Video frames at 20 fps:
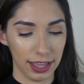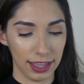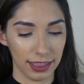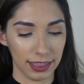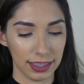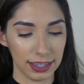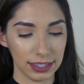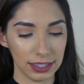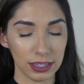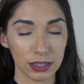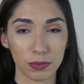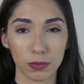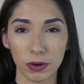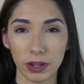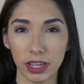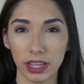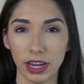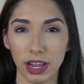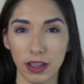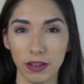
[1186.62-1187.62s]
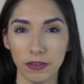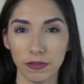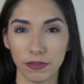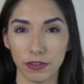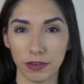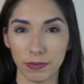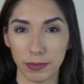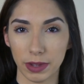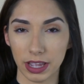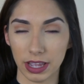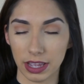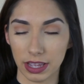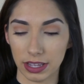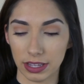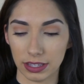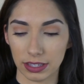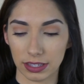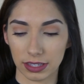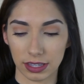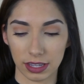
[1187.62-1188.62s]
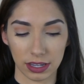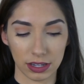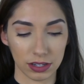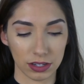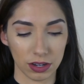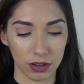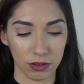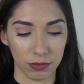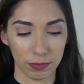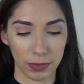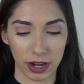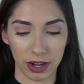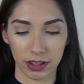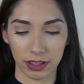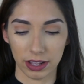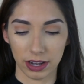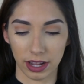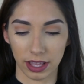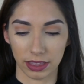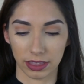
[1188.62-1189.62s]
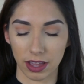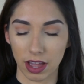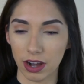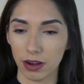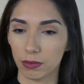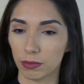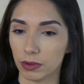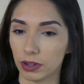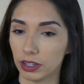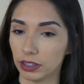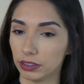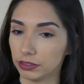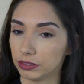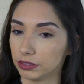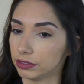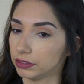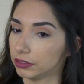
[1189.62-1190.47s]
This is working out for my skin tone better than I thought it would.